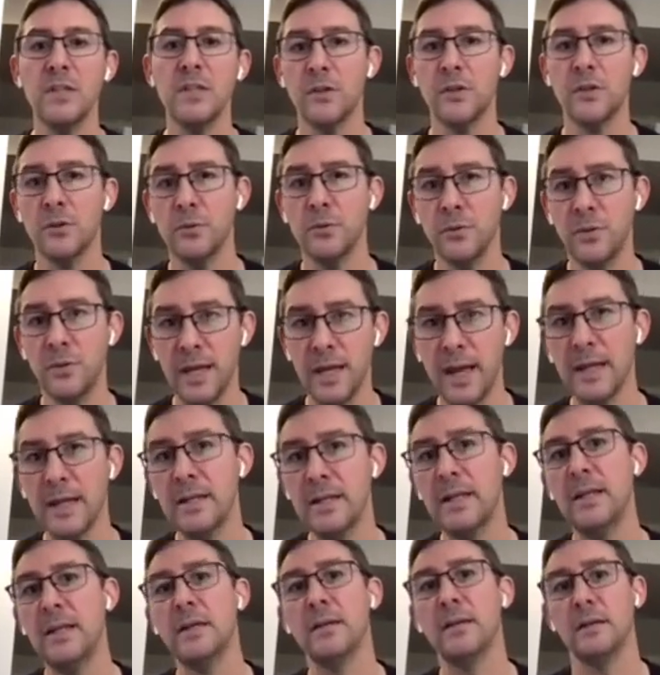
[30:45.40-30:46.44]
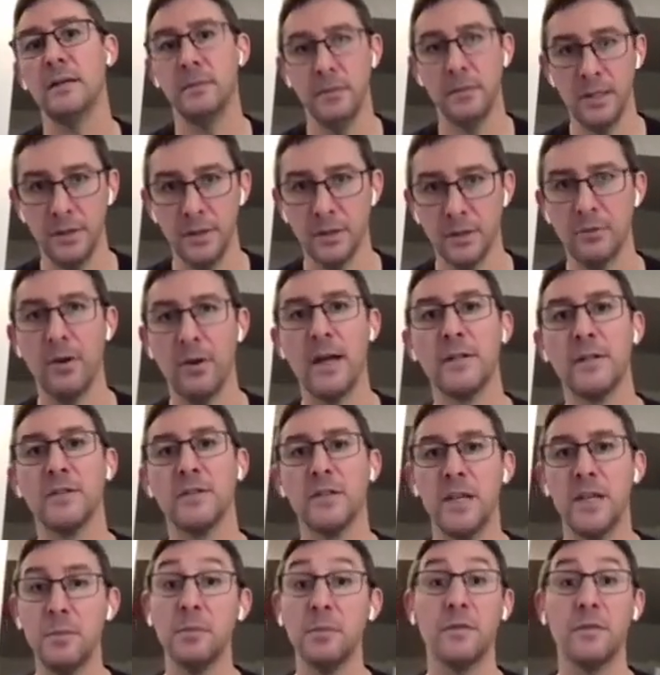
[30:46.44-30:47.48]
So the idea in the grand
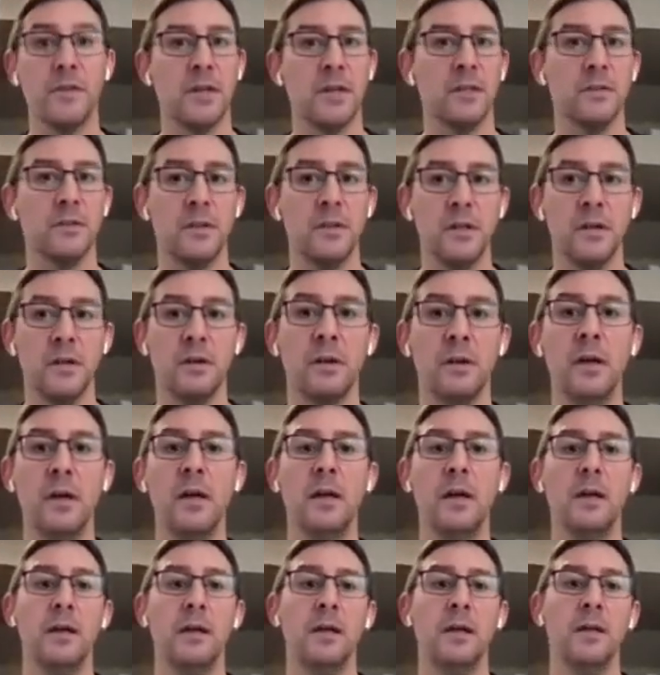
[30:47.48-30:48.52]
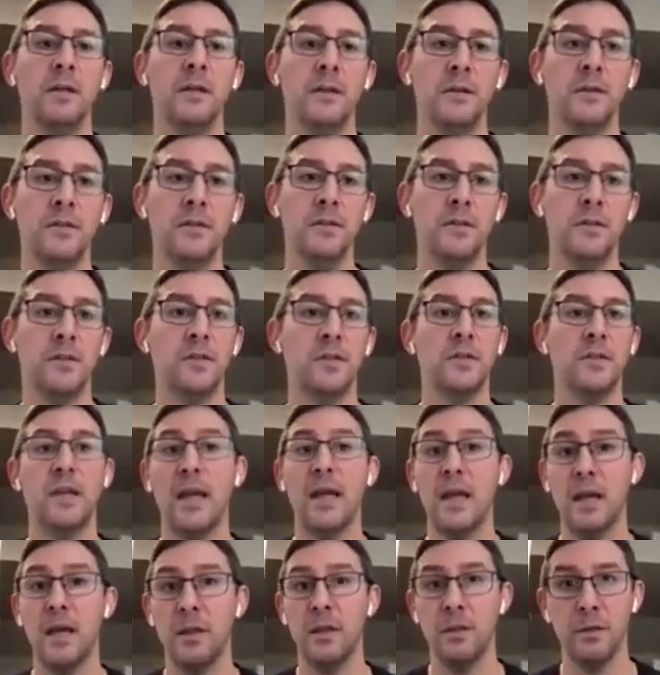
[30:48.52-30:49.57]
scheme of things here is to
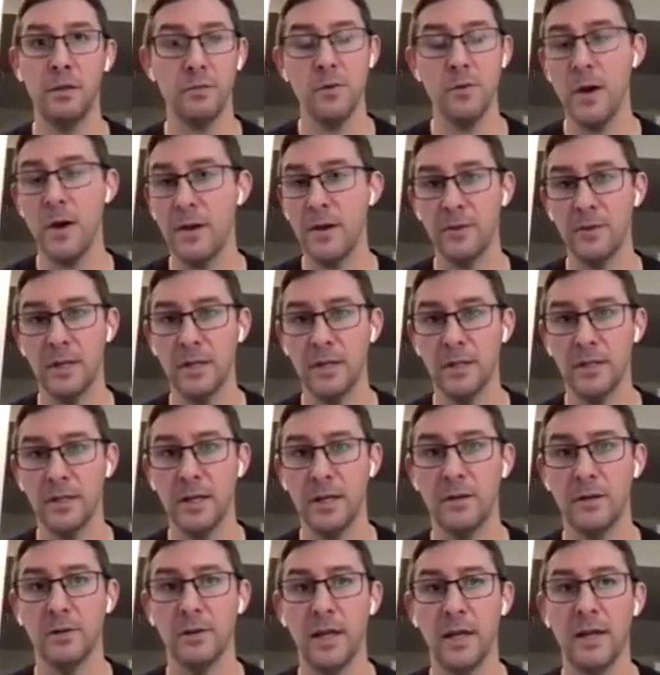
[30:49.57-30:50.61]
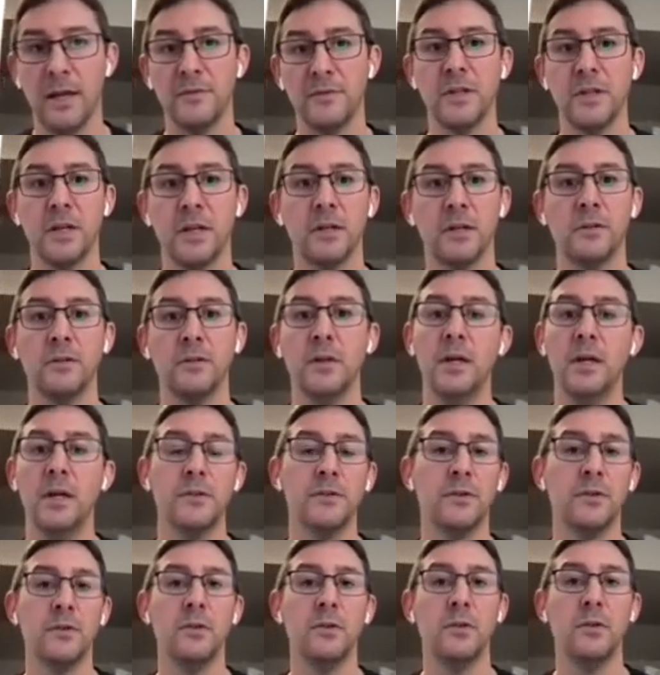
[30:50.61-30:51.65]
scan throughout the container lifecycle.
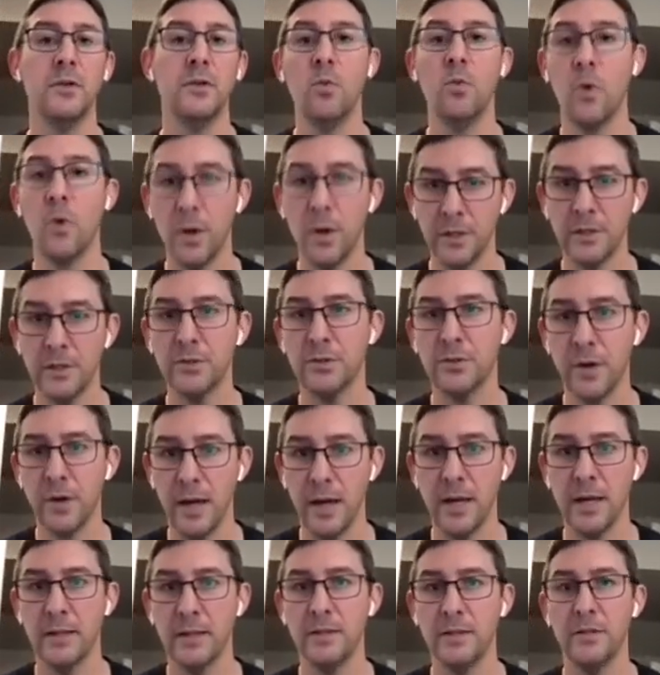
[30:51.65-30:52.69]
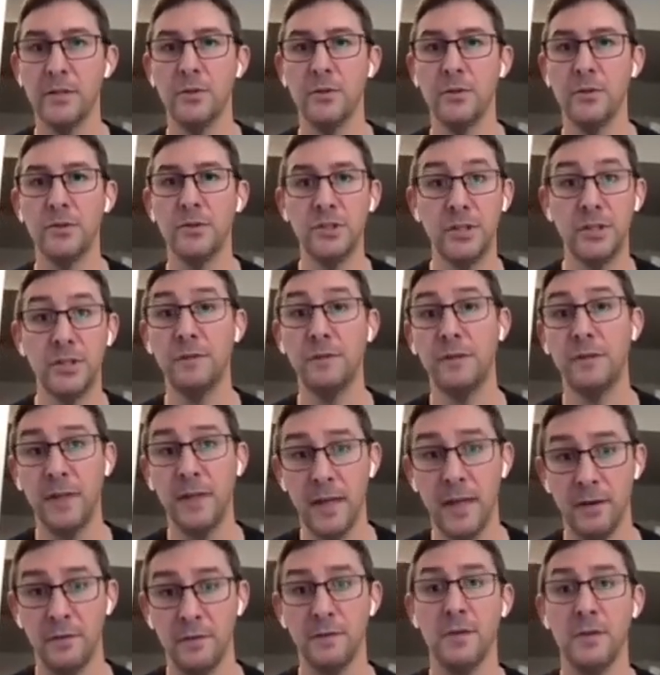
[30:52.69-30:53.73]
So you want to try to shift
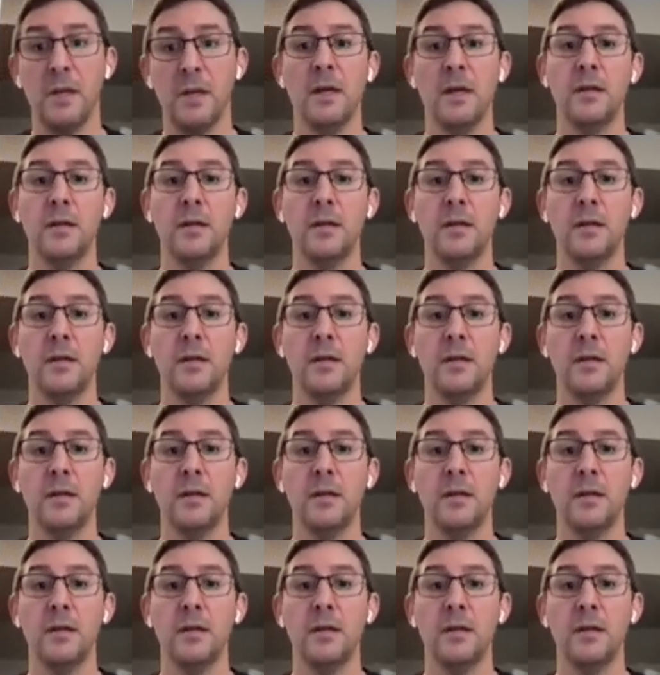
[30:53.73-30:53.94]
left